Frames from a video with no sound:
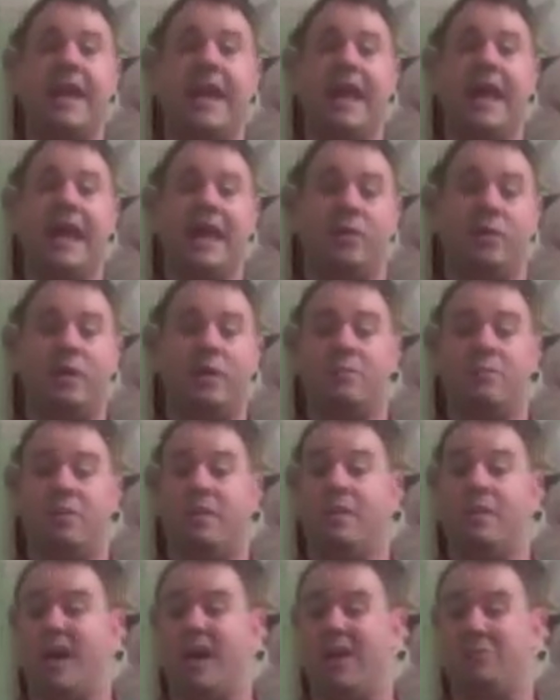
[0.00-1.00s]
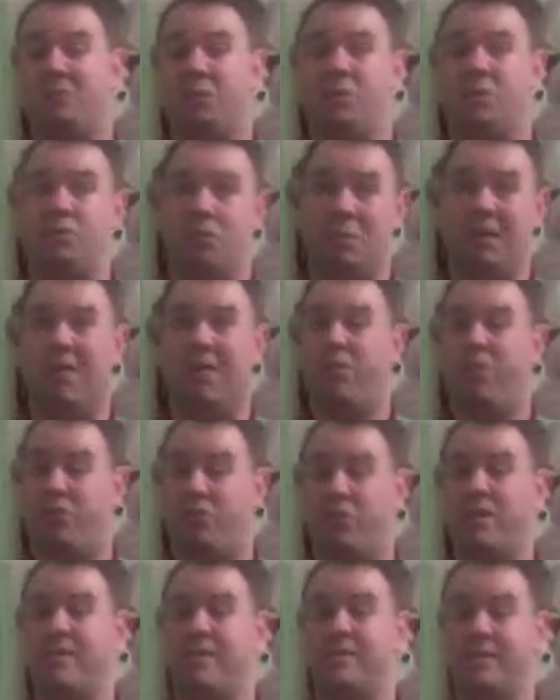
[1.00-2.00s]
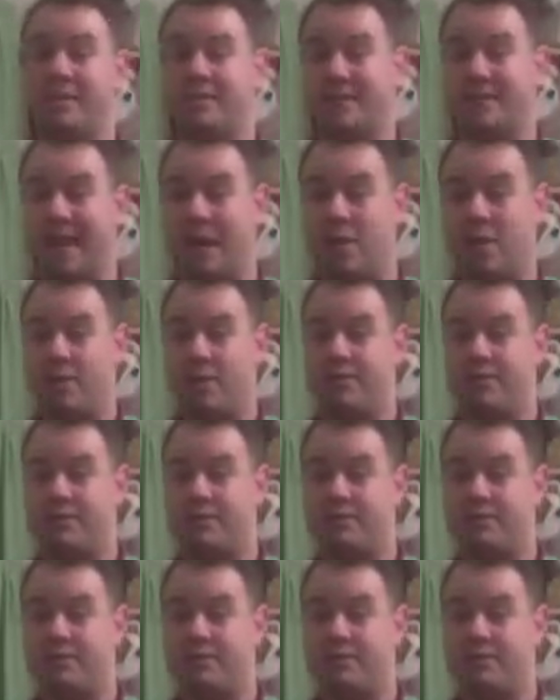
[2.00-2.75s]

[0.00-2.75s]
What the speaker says: and we had been in the hospital for about 36 hours.